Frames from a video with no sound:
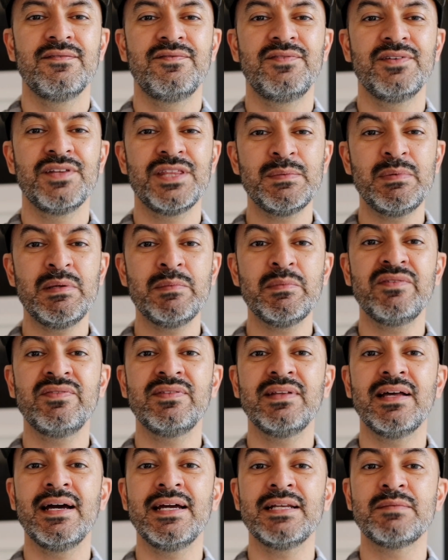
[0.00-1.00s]
Feel the beam
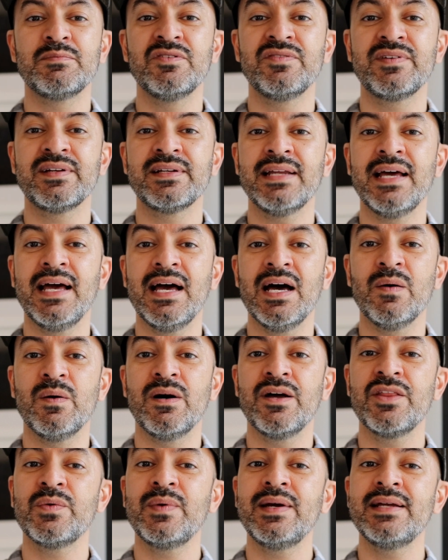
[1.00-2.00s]
of light moving now
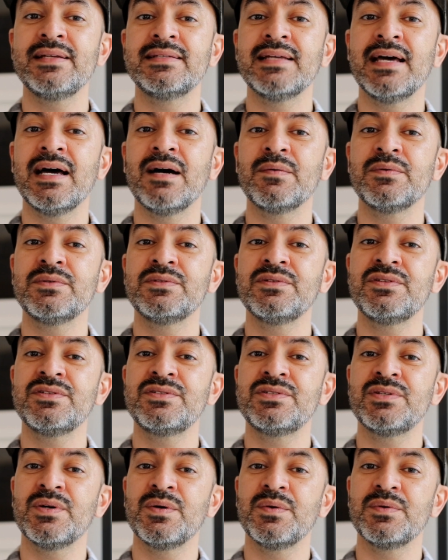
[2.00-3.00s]
all the way down to
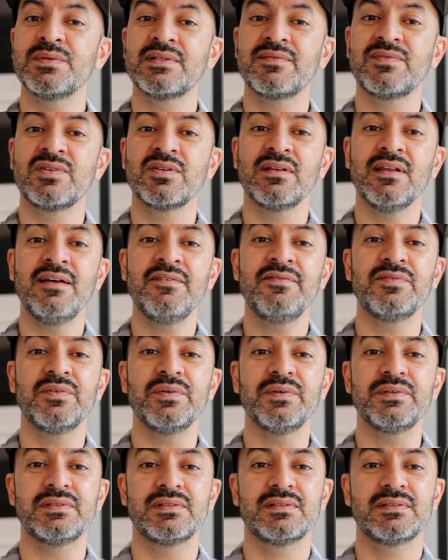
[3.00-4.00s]
the toes of your left
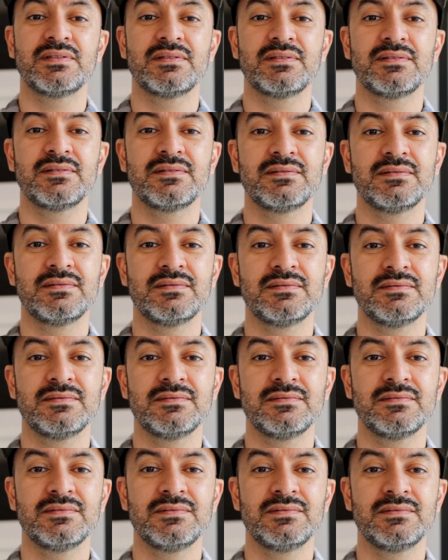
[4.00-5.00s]
foot,
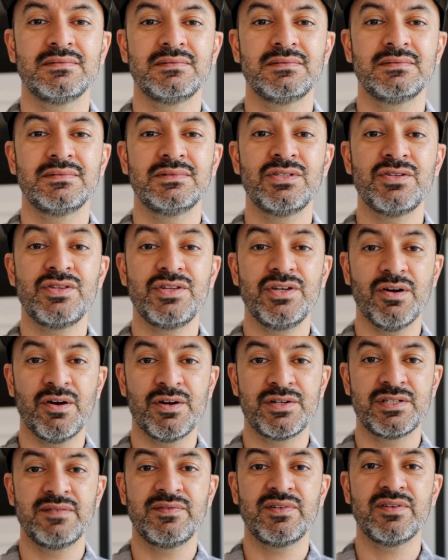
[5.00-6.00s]
to the
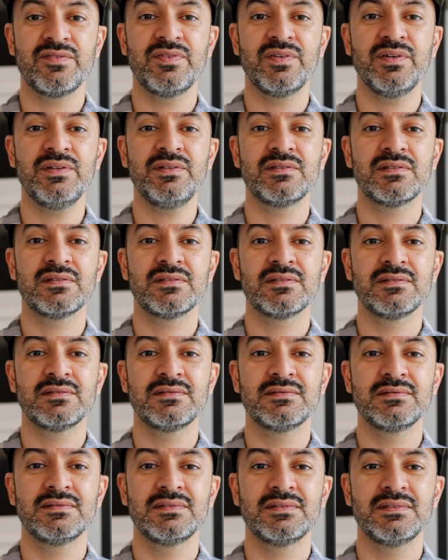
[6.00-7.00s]
arch of your foot,
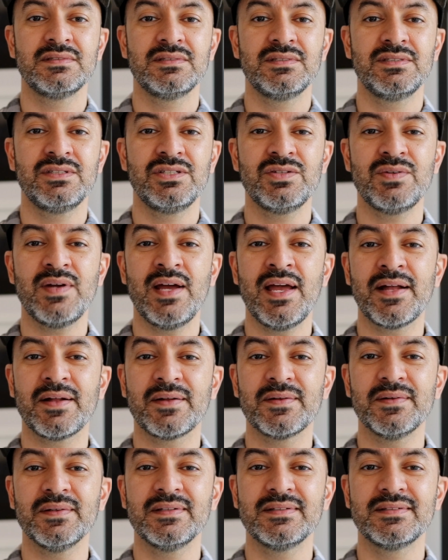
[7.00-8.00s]
your
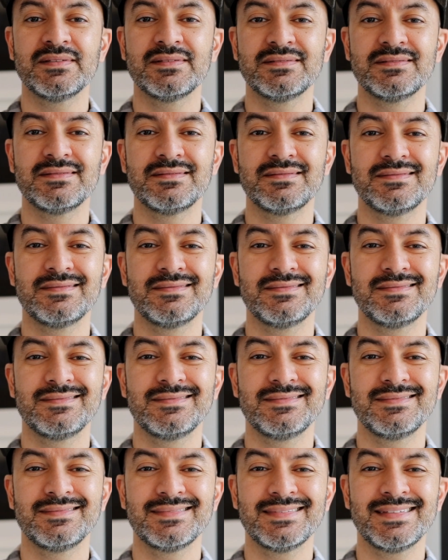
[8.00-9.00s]
ankle,
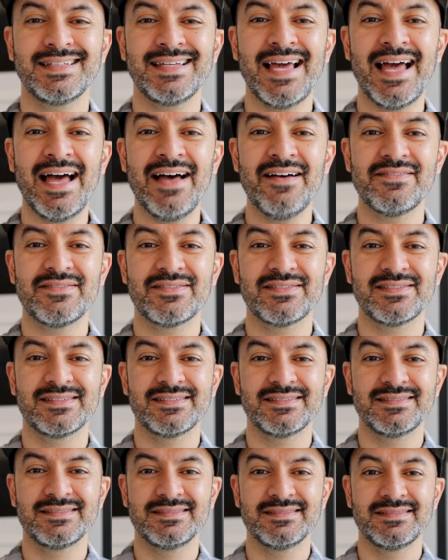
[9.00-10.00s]
calf,
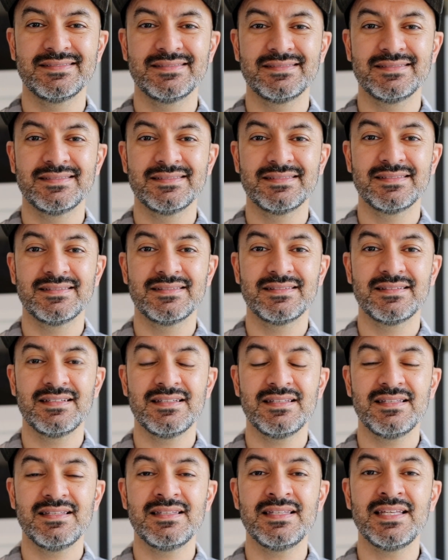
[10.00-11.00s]

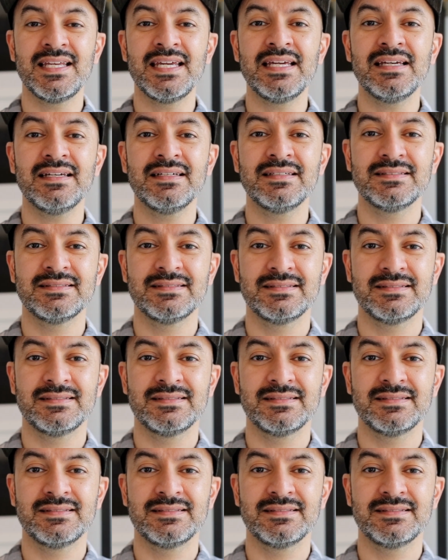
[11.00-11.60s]
knee,